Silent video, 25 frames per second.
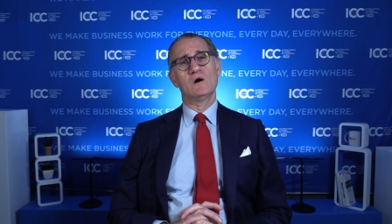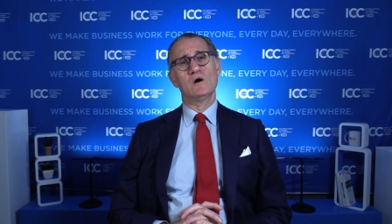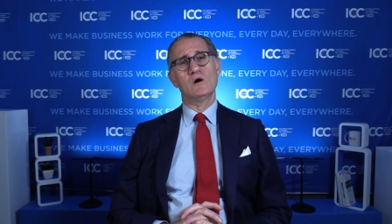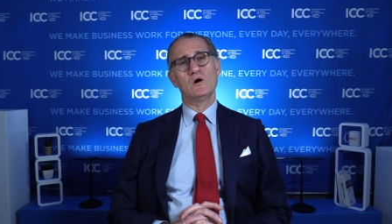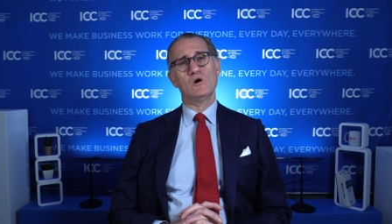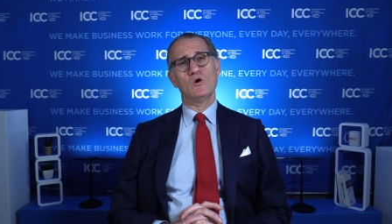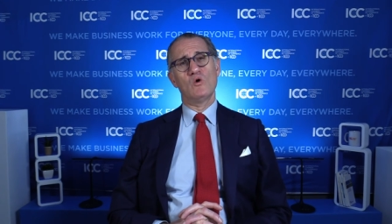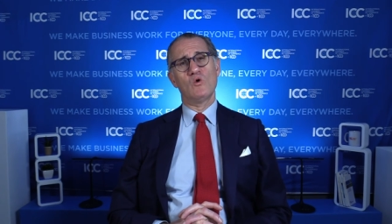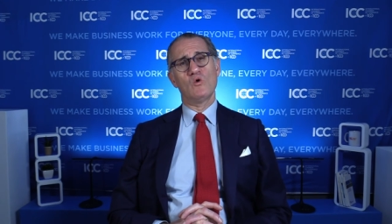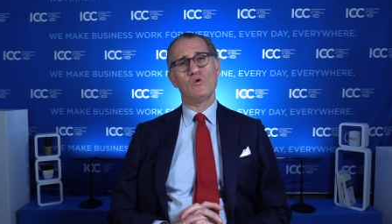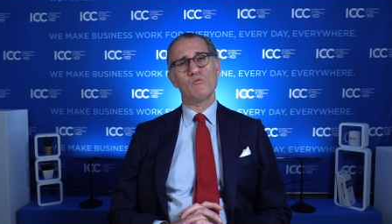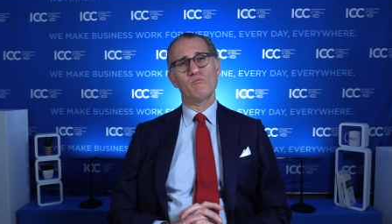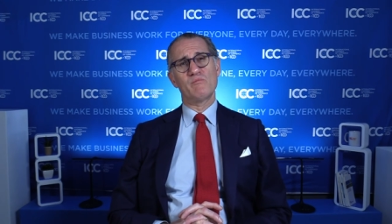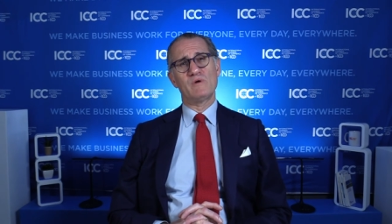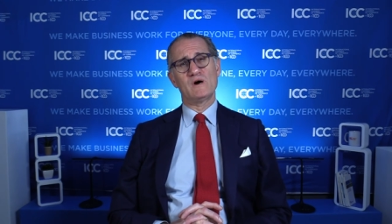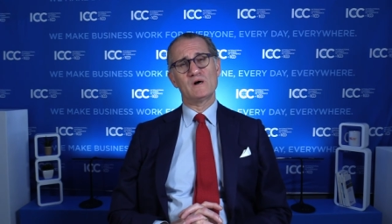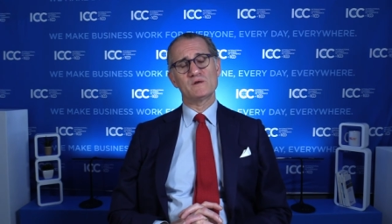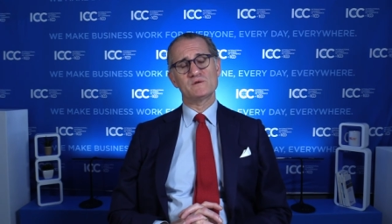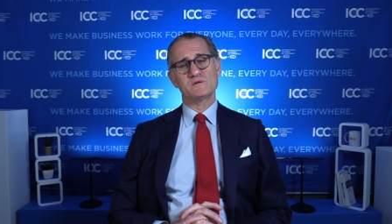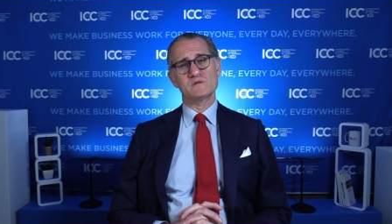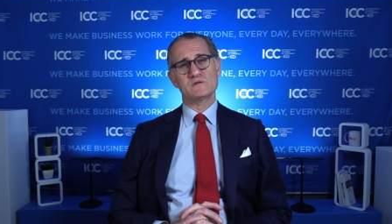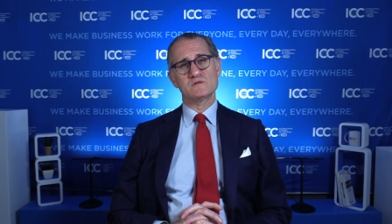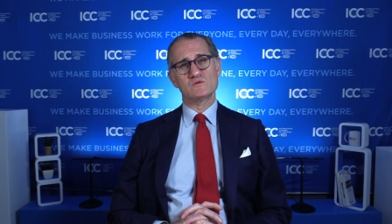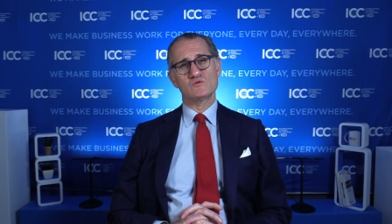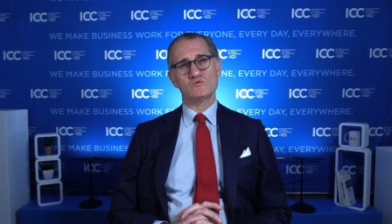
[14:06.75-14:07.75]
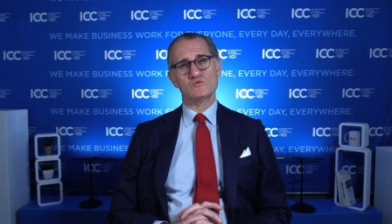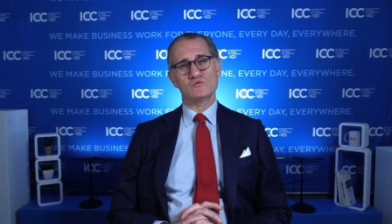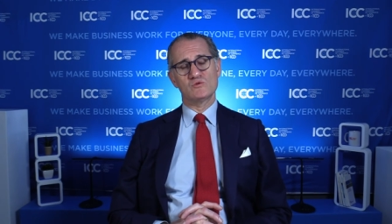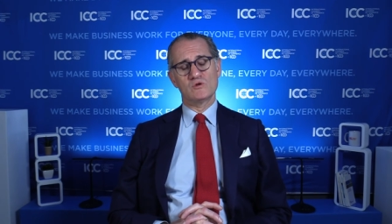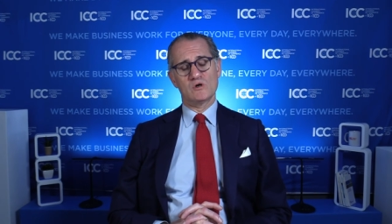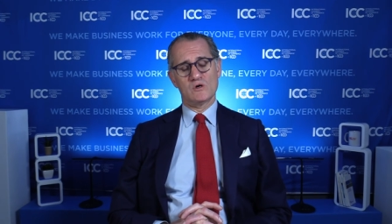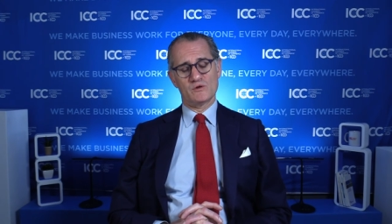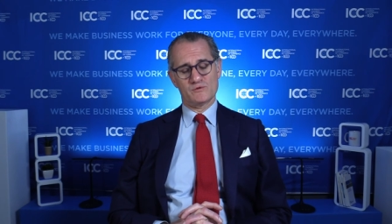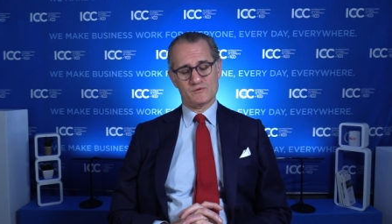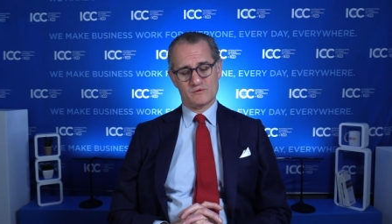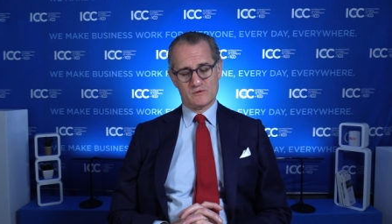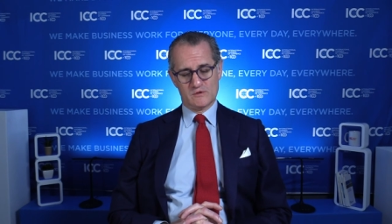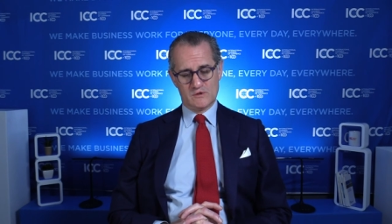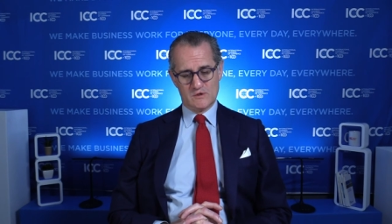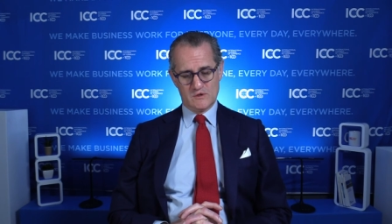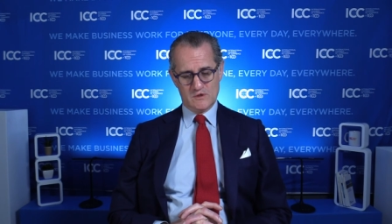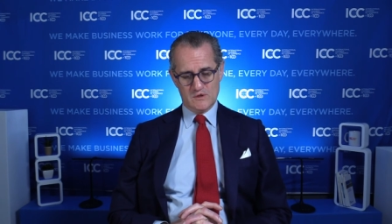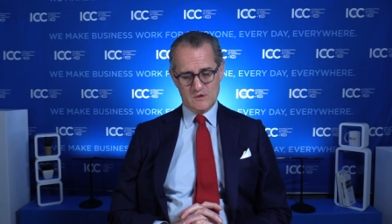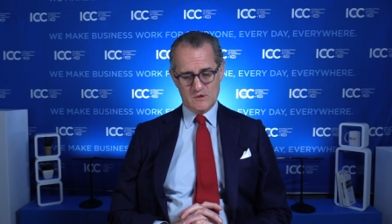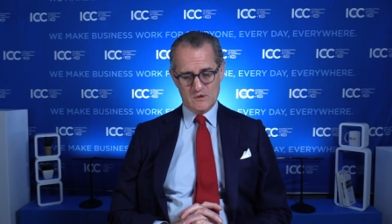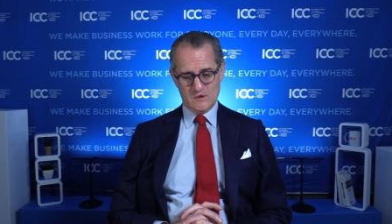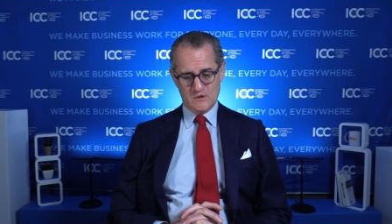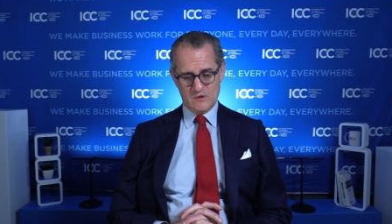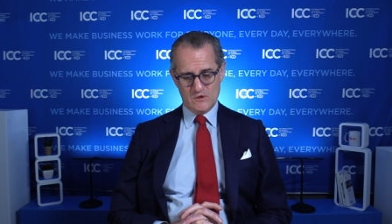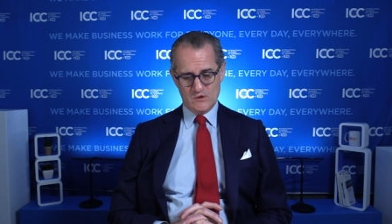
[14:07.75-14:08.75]
uh, all parties do not uh,
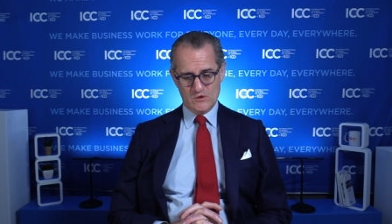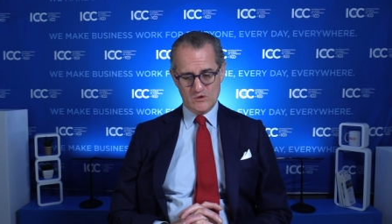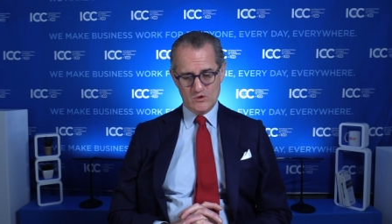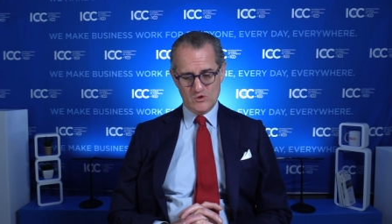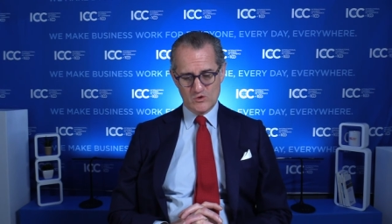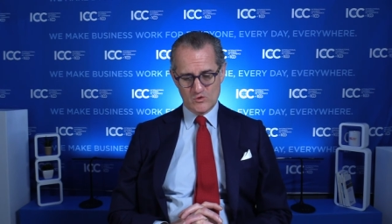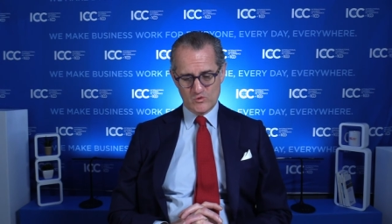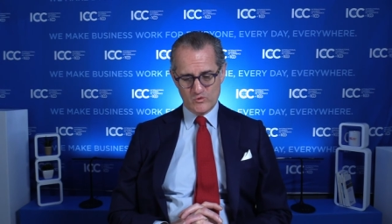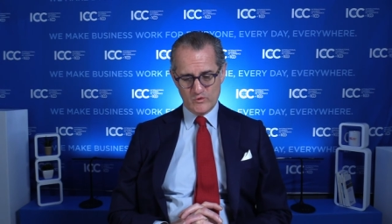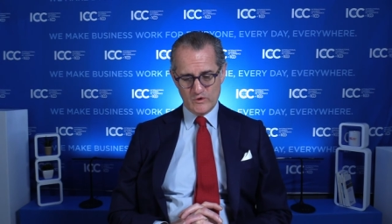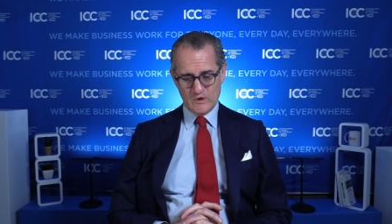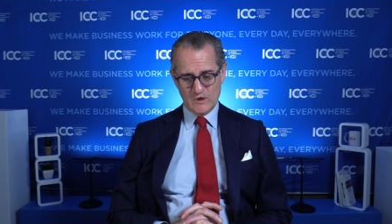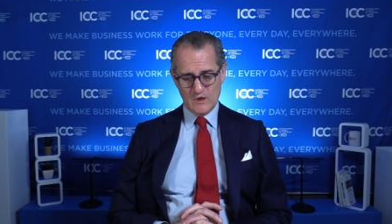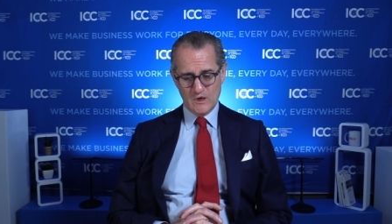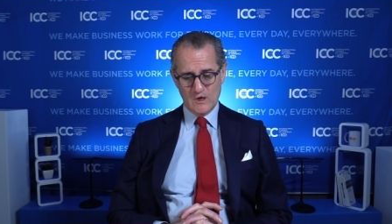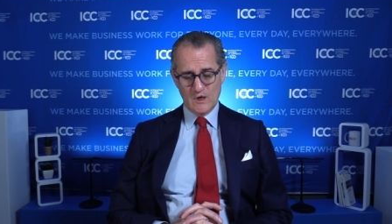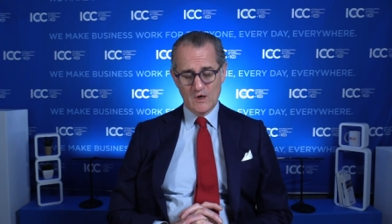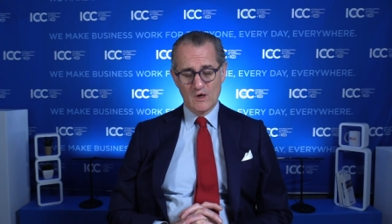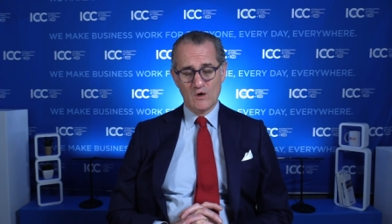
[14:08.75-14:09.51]
agree.